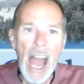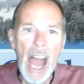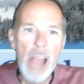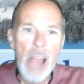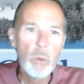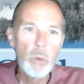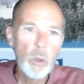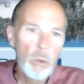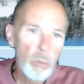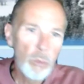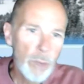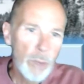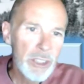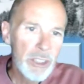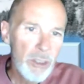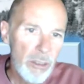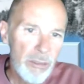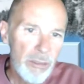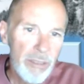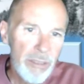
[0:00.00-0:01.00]
I will
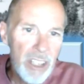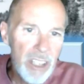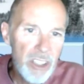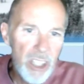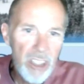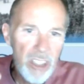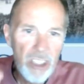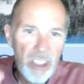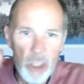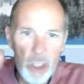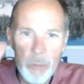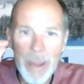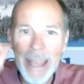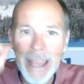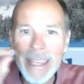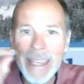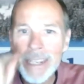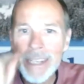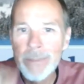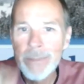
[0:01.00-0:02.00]
render vengeance to
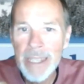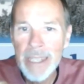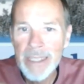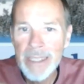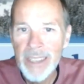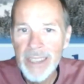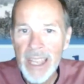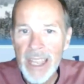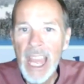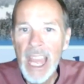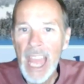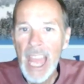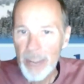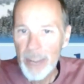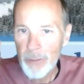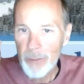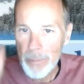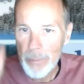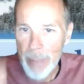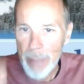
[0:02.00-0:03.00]
my enemies
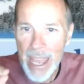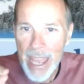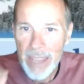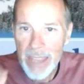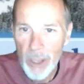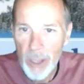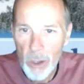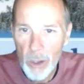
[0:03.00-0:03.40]
and repay